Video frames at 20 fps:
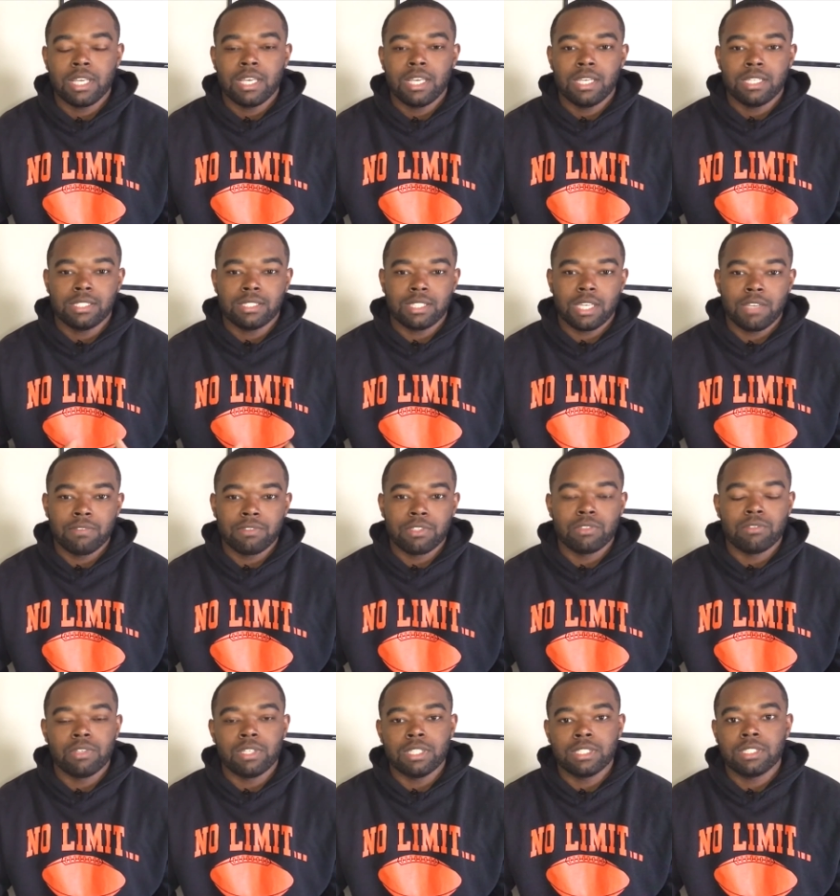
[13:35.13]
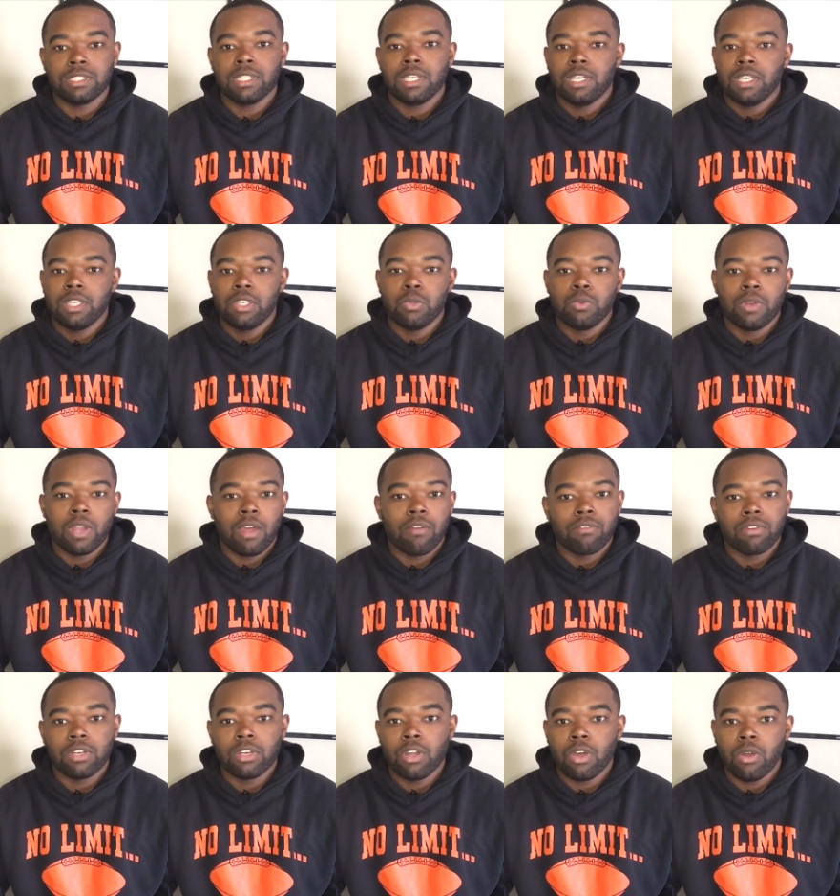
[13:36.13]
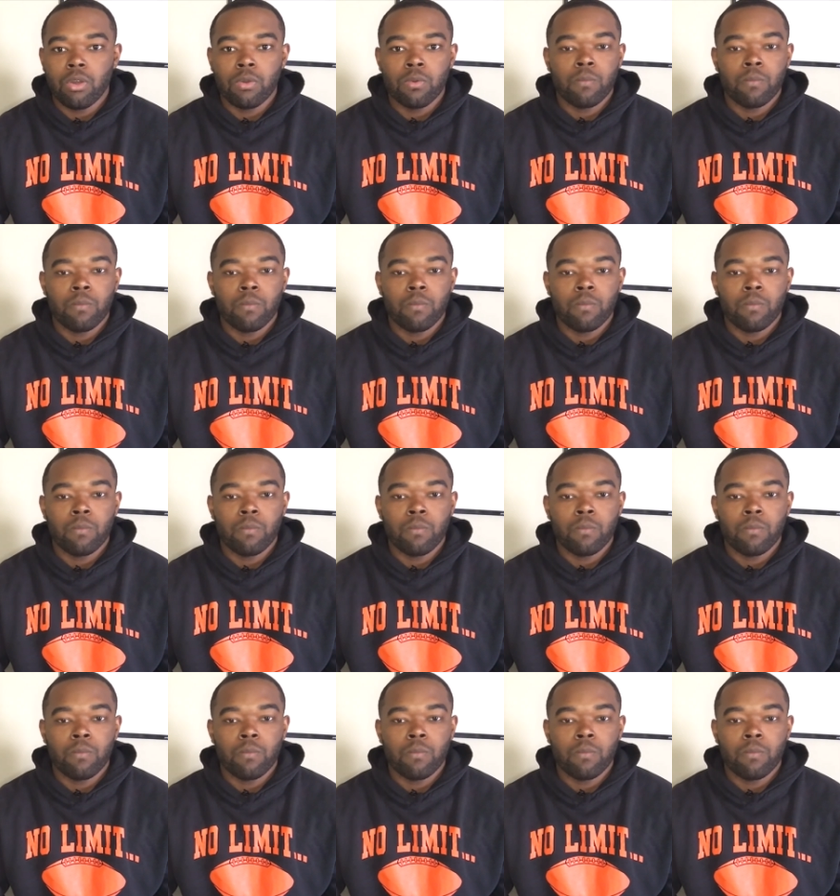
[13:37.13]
a safety risk. You never know